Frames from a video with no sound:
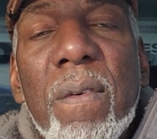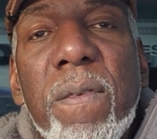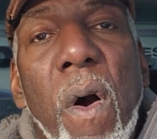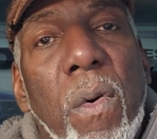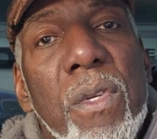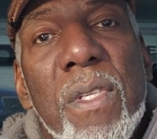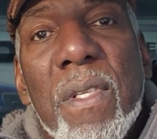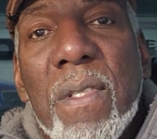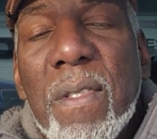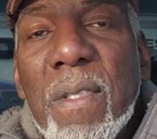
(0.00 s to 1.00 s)
Folks,
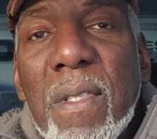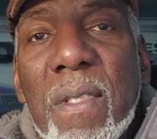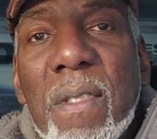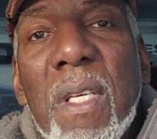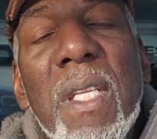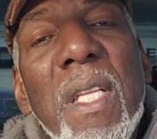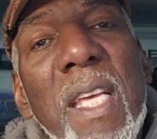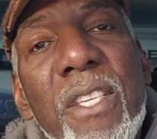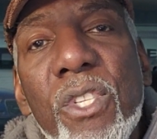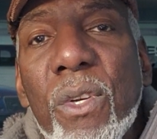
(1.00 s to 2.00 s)
the
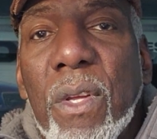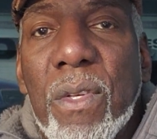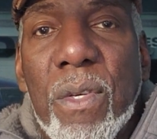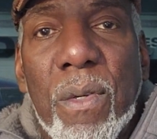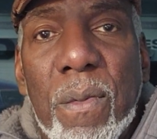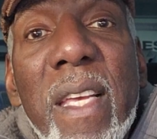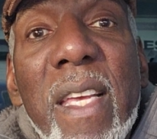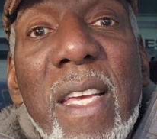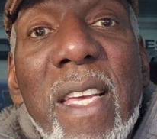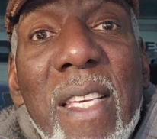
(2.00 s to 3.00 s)
least you can
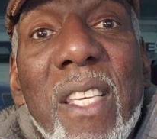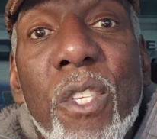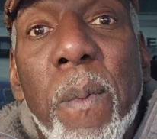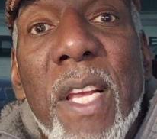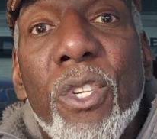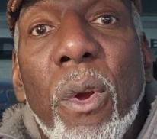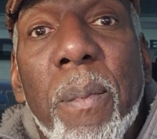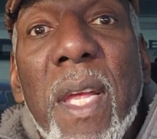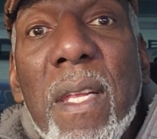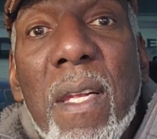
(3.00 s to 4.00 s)
do is express your
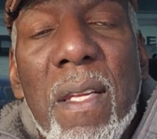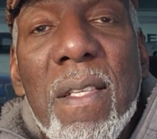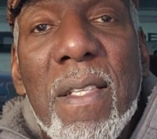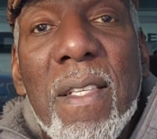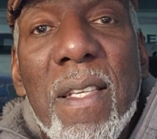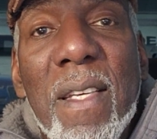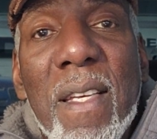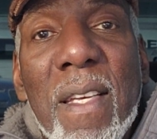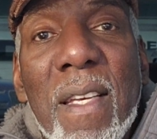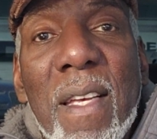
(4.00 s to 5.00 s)
opinion
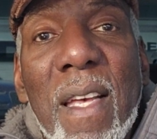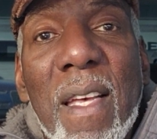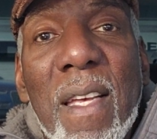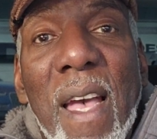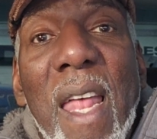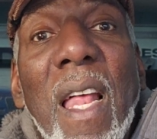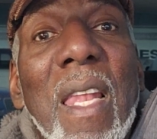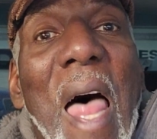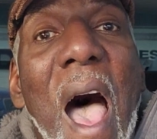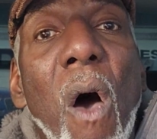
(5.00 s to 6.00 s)
and
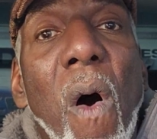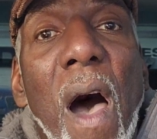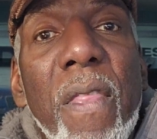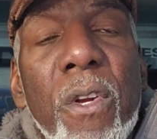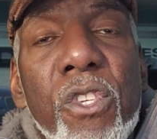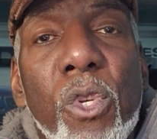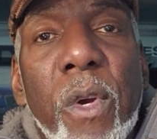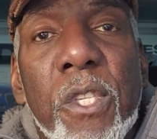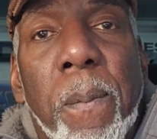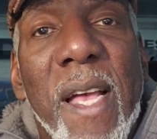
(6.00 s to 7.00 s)
allow others to
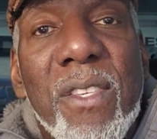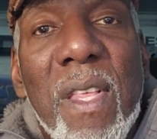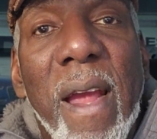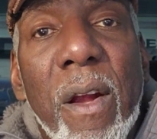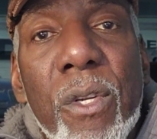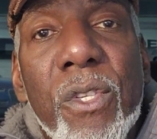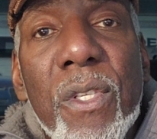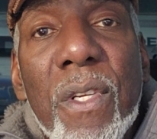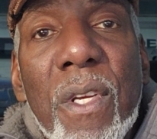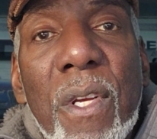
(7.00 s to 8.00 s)
express theirs.
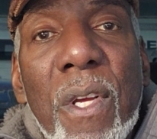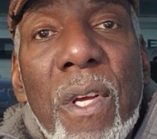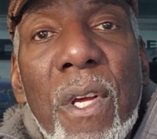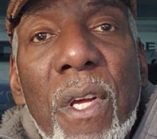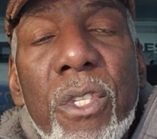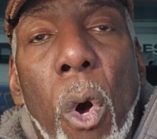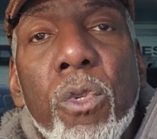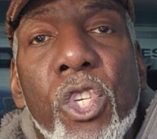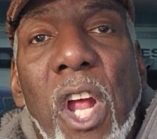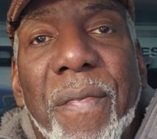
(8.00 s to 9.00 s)

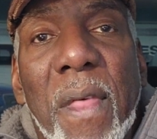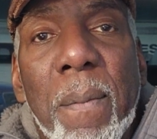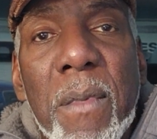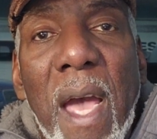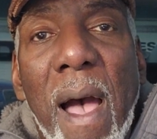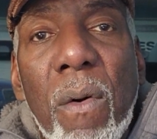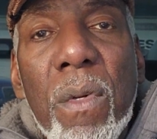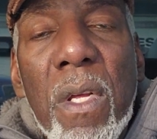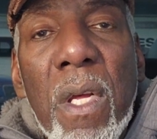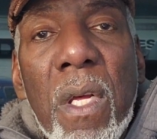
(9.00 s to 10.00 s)
Don't shut them
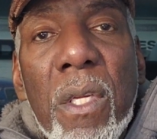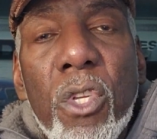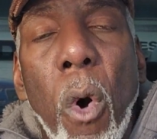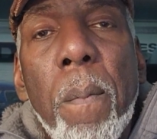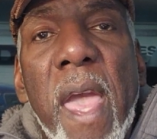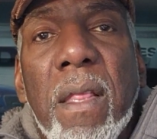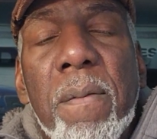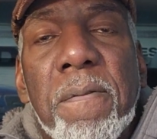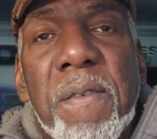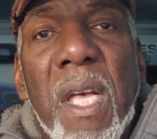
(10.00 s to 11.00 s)
down. Don't make
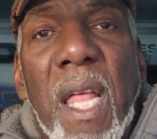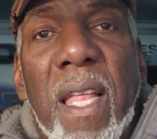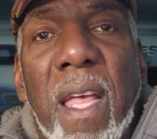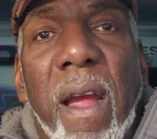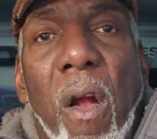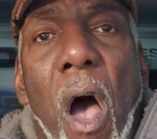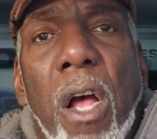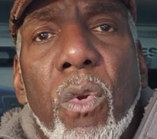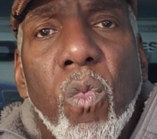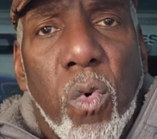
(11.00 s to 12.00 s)
them feel like they are
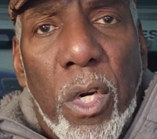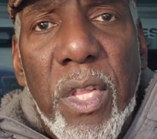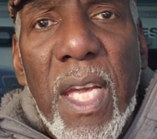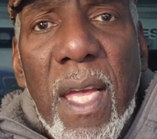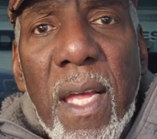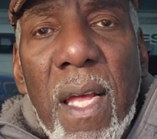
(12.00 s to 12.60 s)
unworthy,